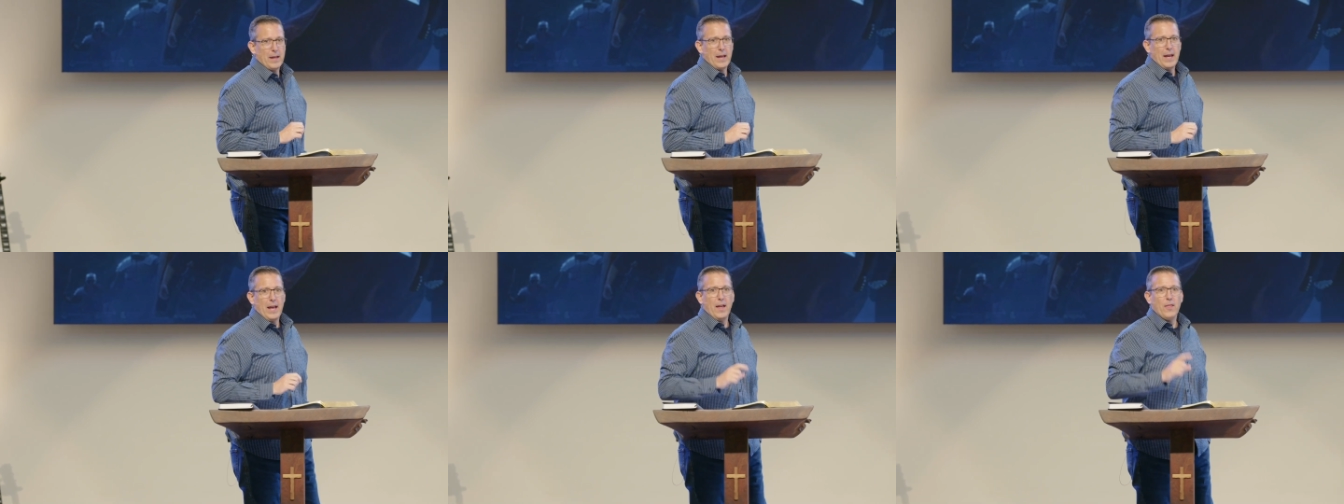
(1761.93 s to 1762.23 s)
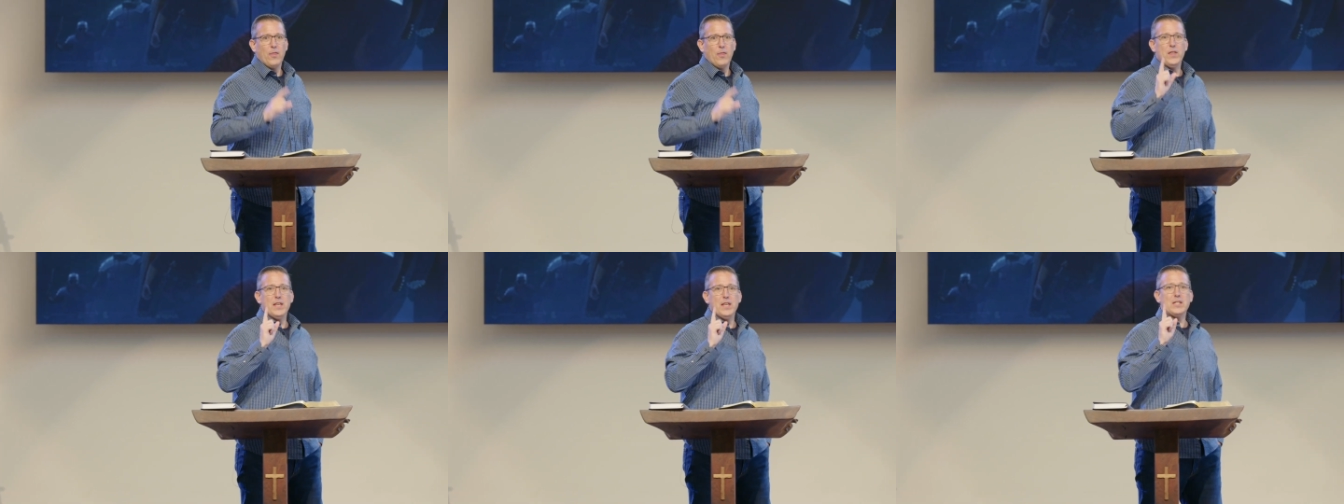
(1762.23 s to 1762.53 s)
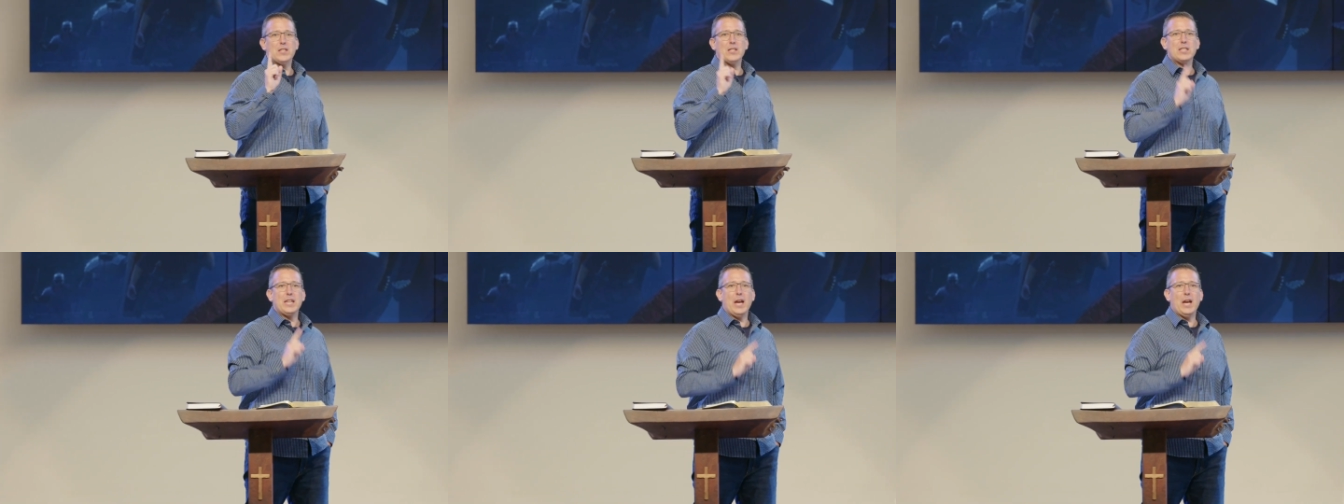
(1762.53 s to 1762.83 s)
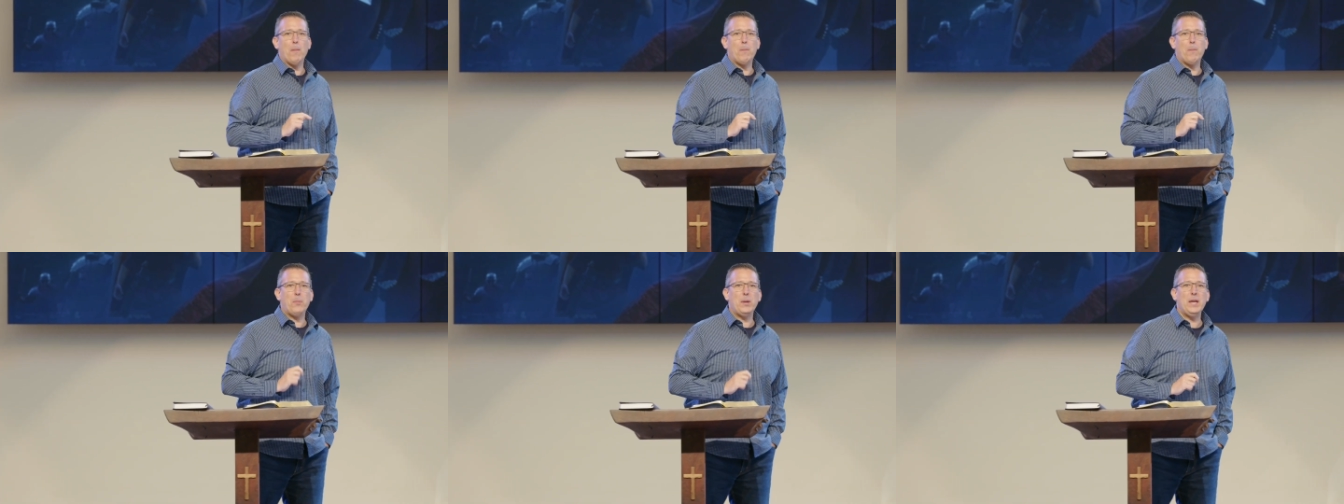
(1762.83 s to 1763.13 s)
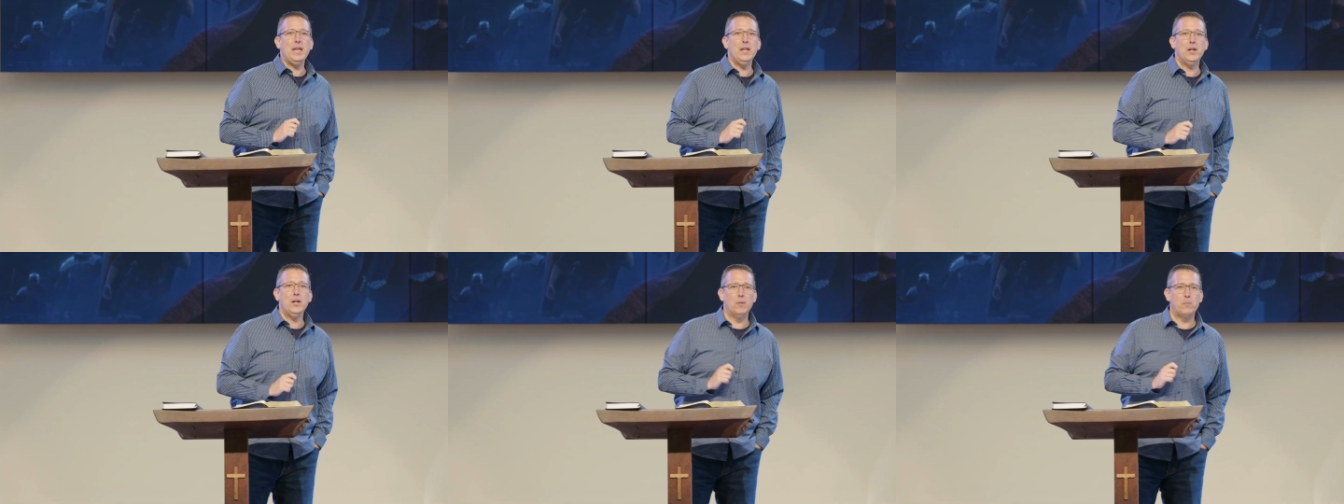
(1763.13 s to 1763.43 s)
And this is how
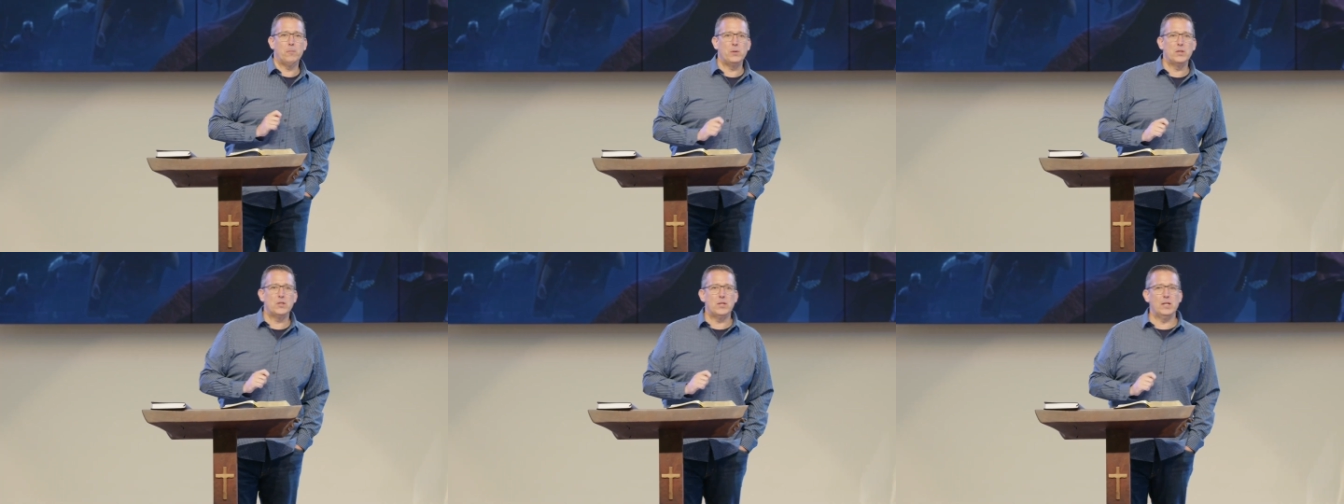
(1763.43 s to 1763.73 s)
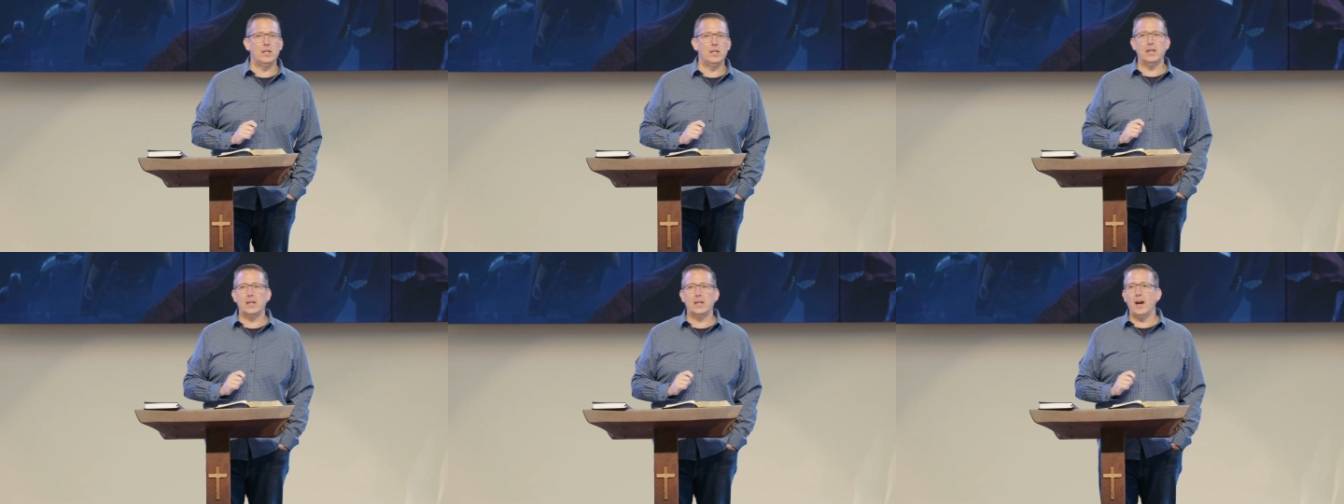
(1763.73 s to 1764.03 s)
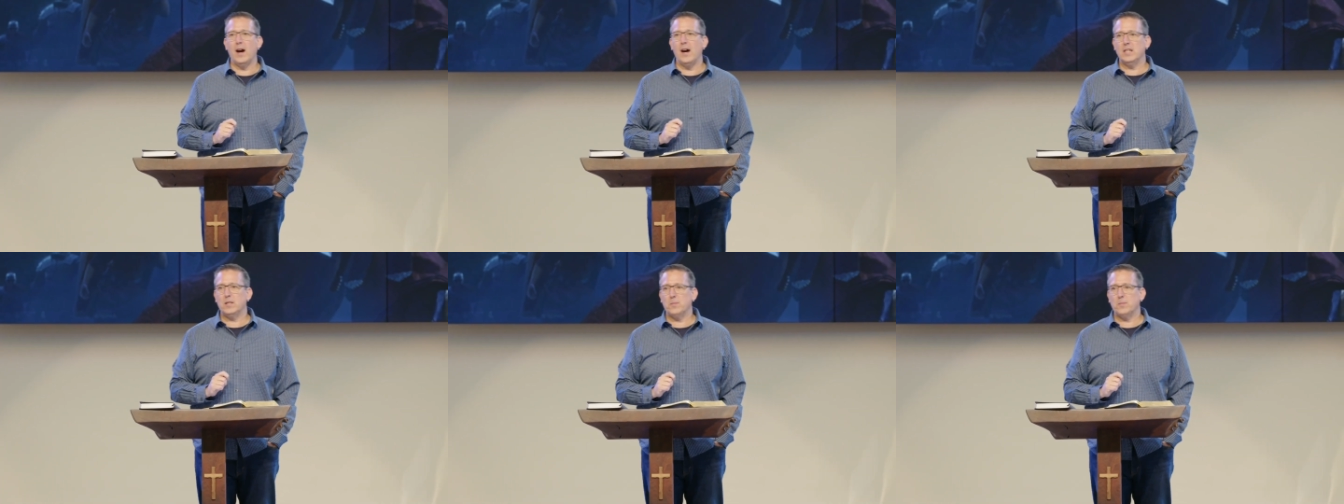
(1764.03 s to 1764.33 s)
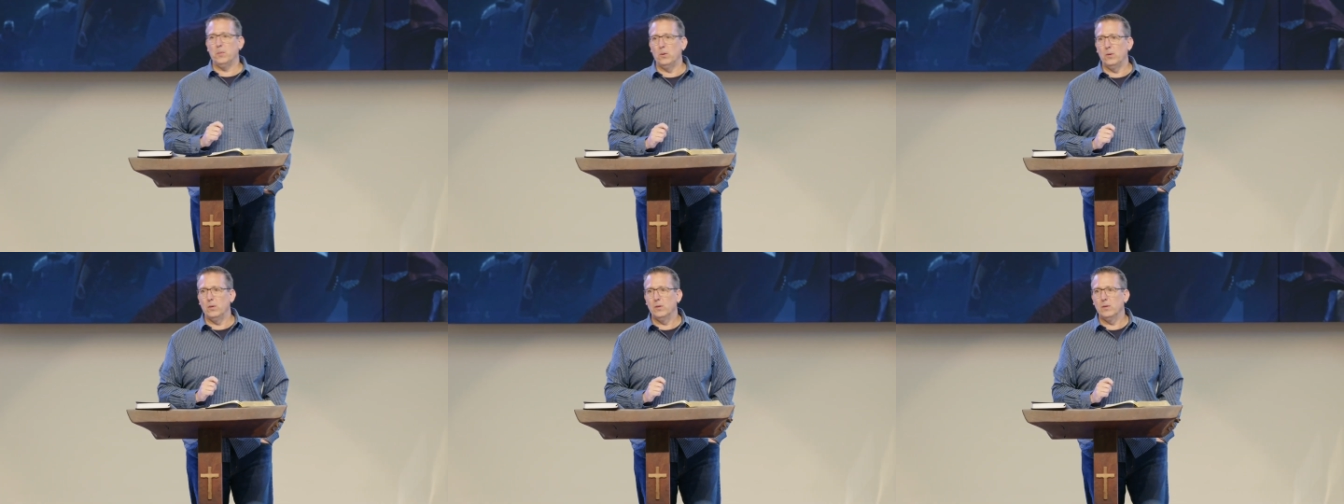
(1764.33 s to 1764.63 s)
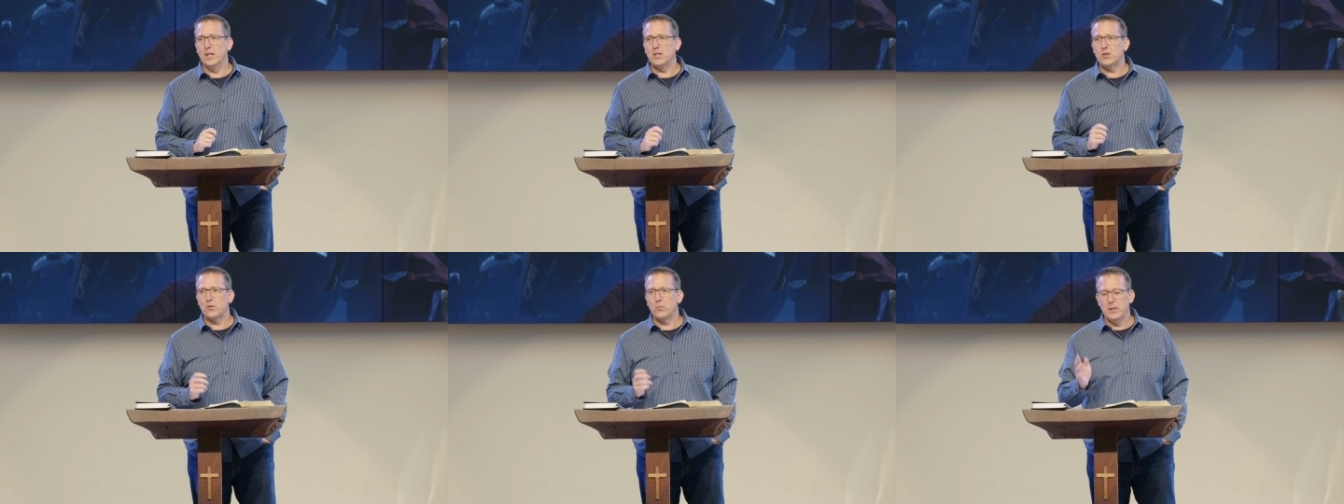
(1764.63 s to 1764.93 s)
Peter presented the gospel.
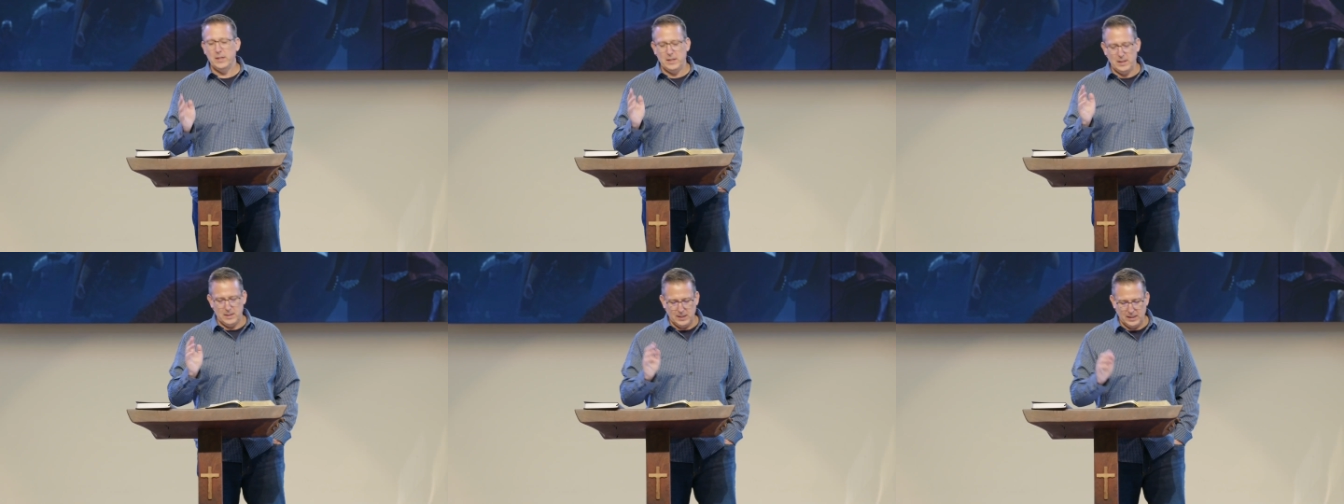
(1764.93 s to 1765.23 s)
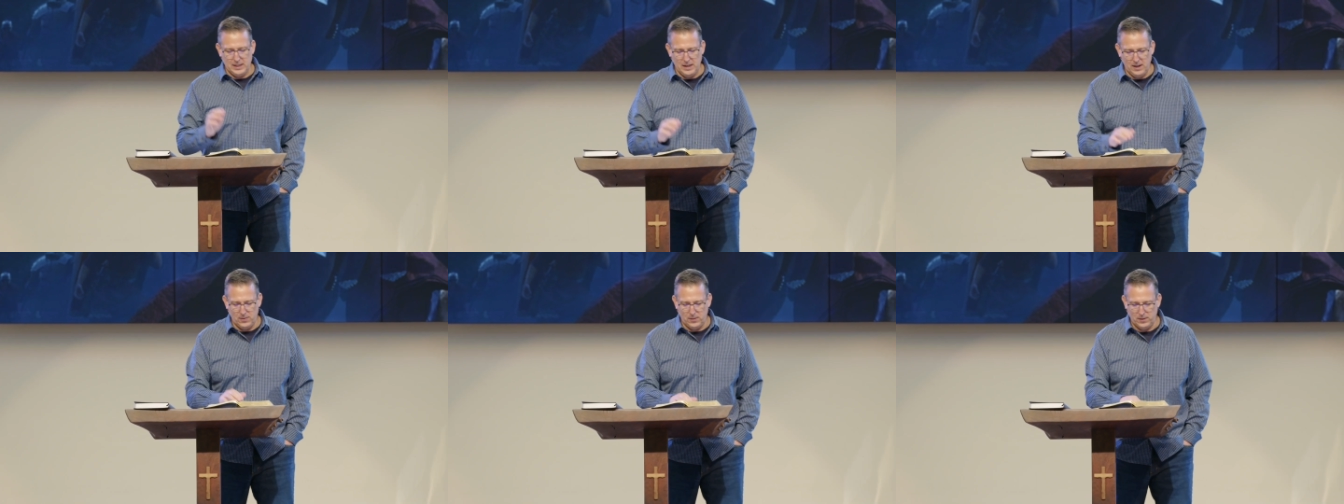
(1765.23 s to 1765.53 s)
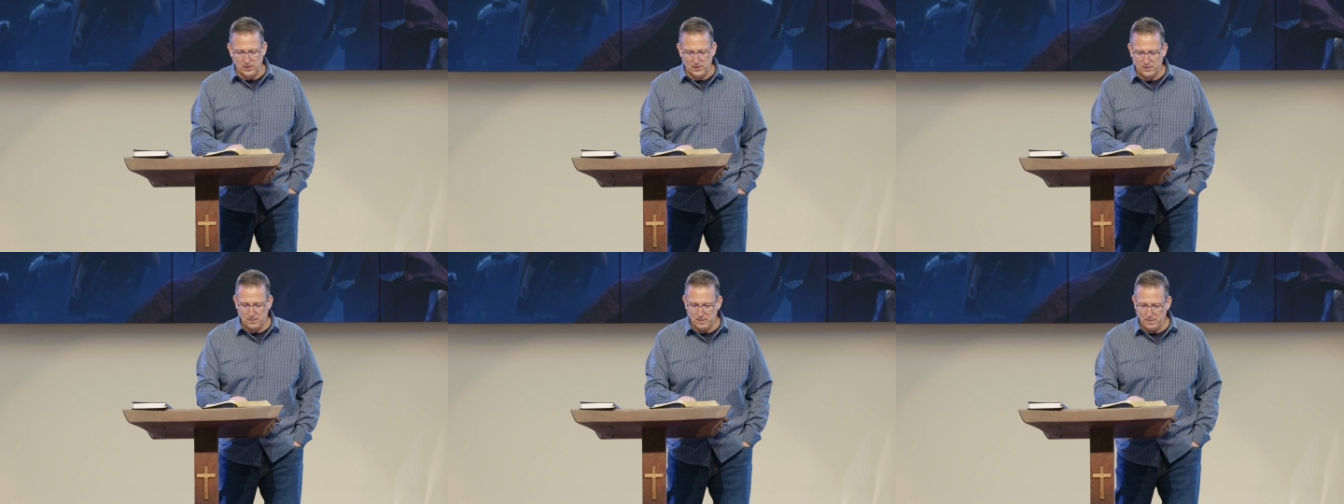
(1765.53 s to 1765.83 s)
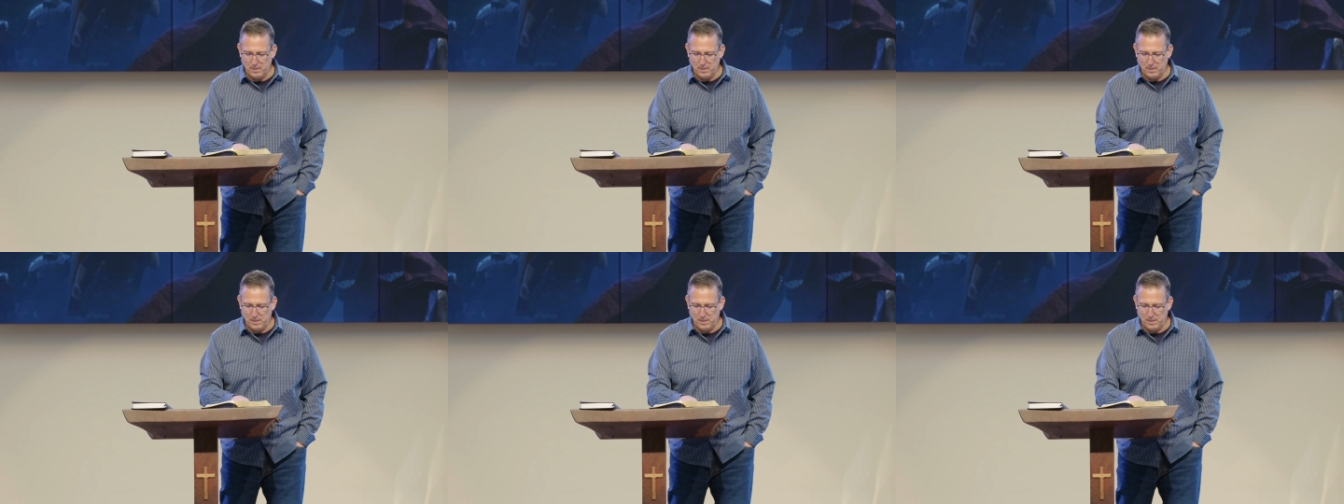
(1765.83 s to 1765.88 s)
Let's read it together.